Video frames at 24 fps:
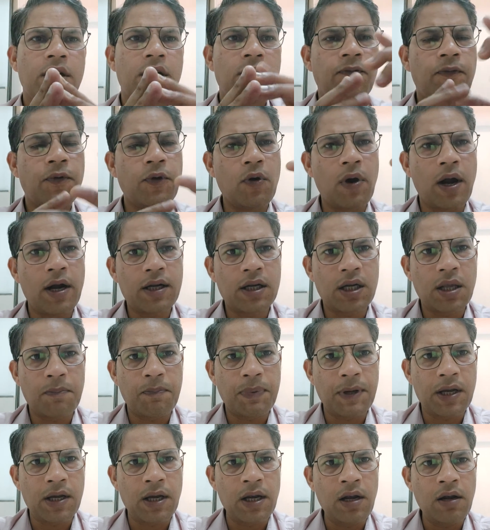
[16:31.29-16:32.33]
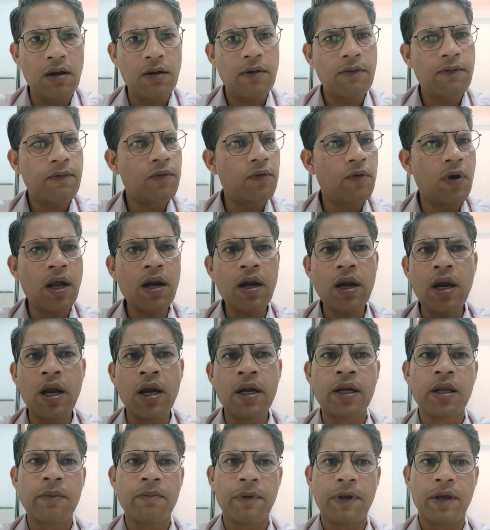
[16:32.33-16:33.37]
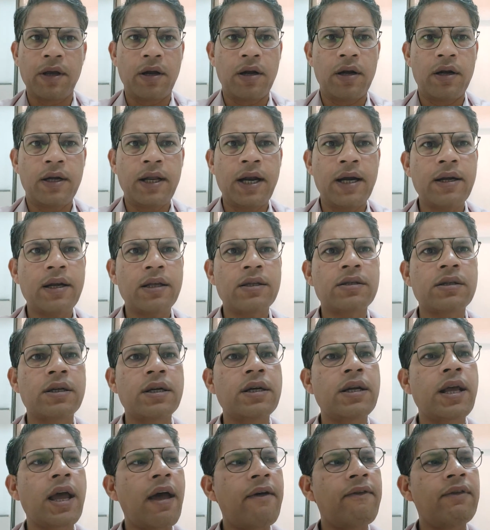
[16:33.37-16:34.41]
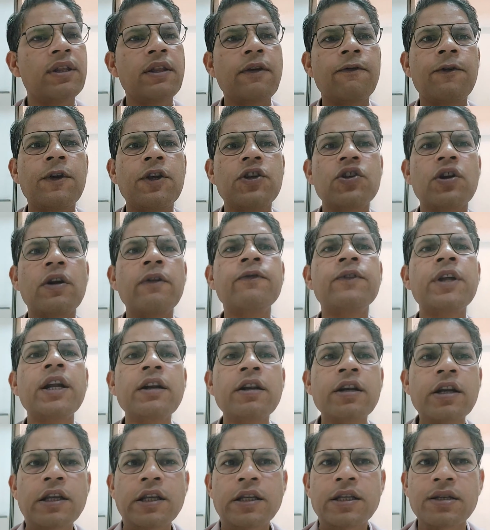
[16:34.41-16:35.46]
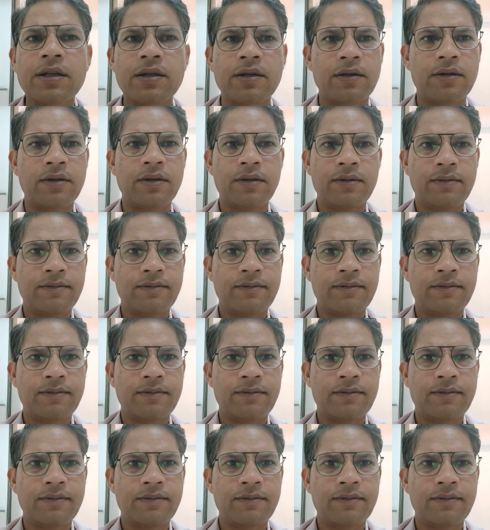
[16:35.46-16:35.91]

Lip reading: Few are typical, few are atypical. That does not having the feature of that region.